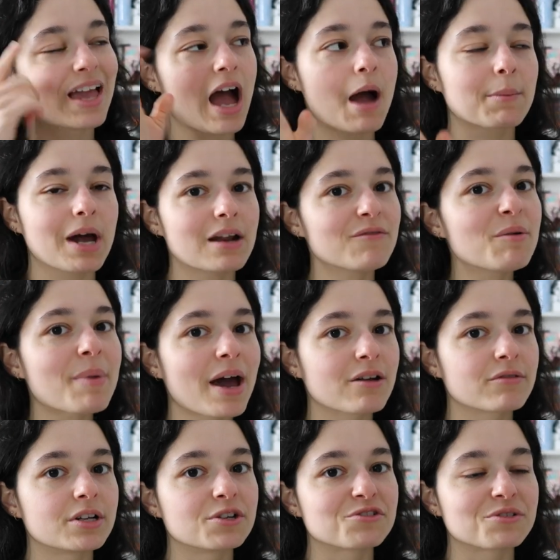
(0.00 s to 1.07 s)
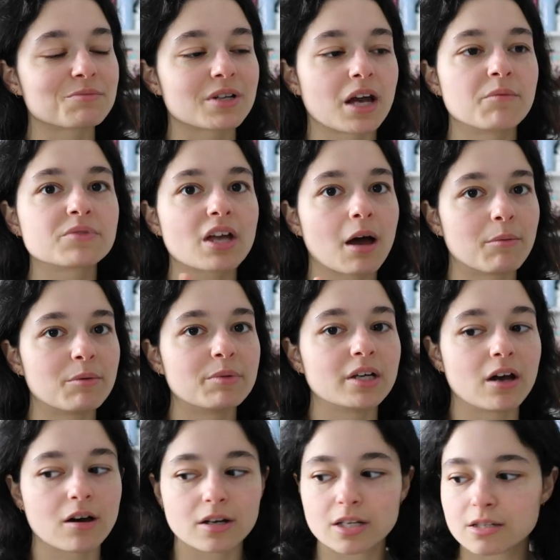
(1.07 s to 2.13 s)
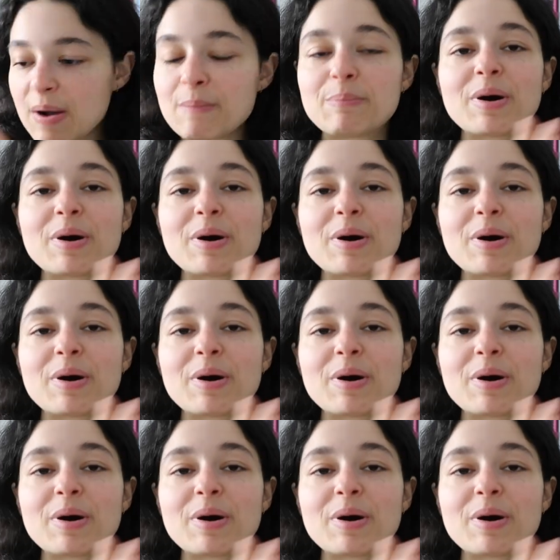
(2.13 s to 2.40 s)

I'm kind of a bad reader sometimes, I'm gonna be honest.